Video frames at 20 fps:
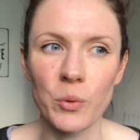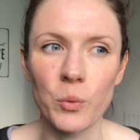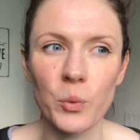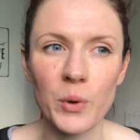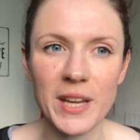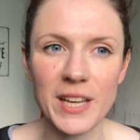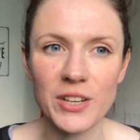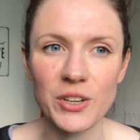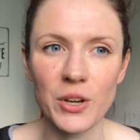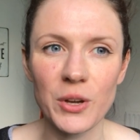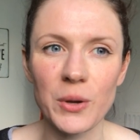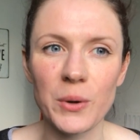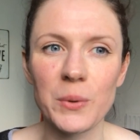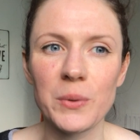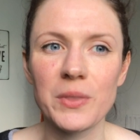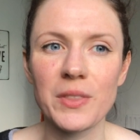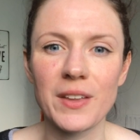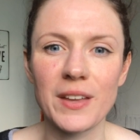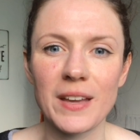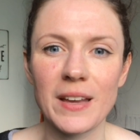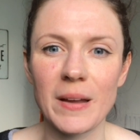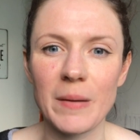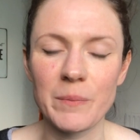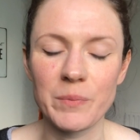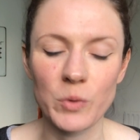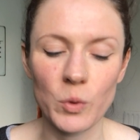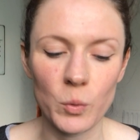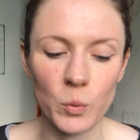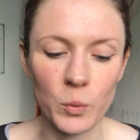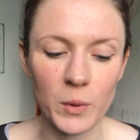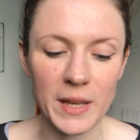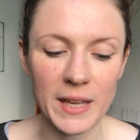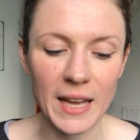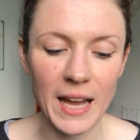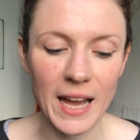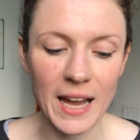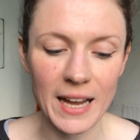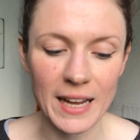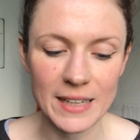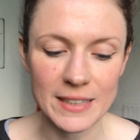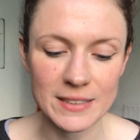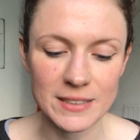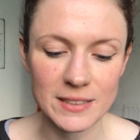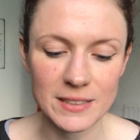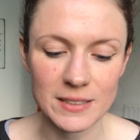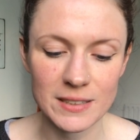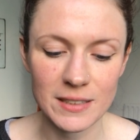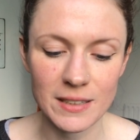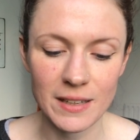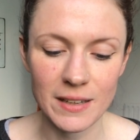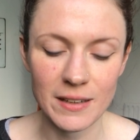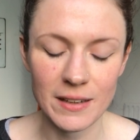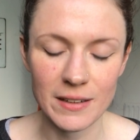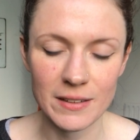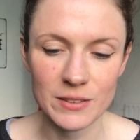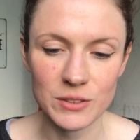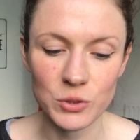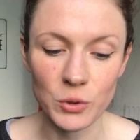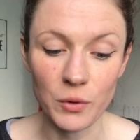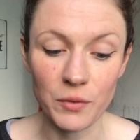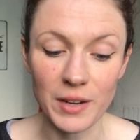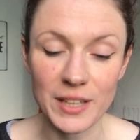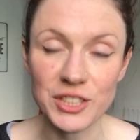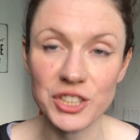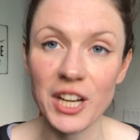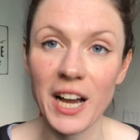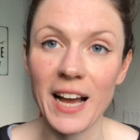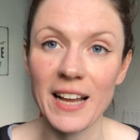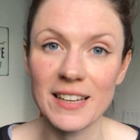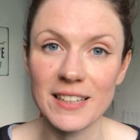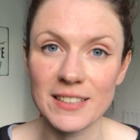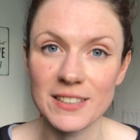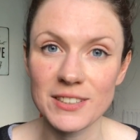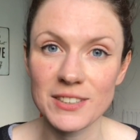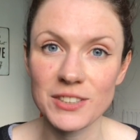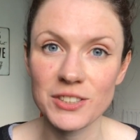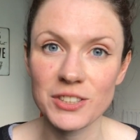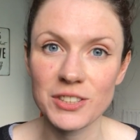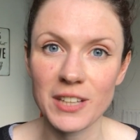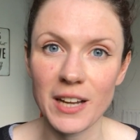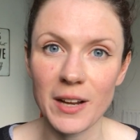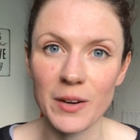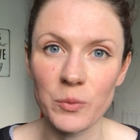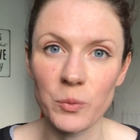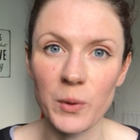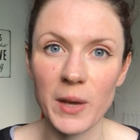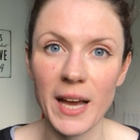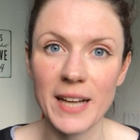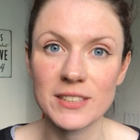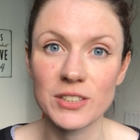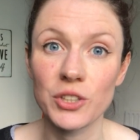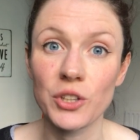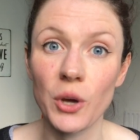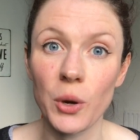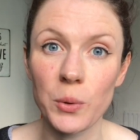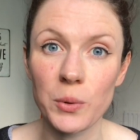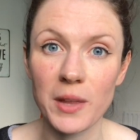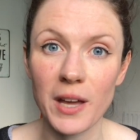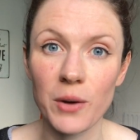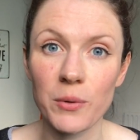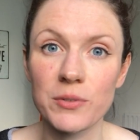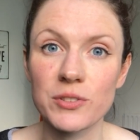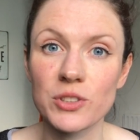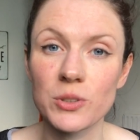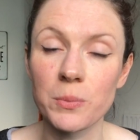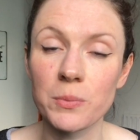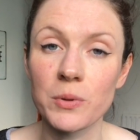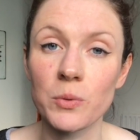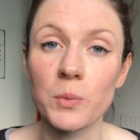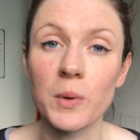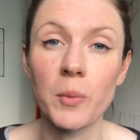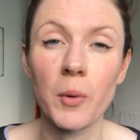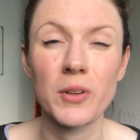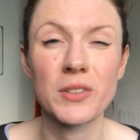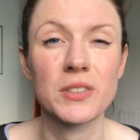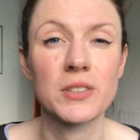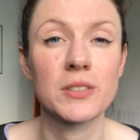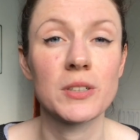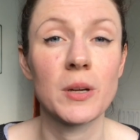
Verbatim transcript: We knew that we had sort of a challenge and we had to go there with something we wanted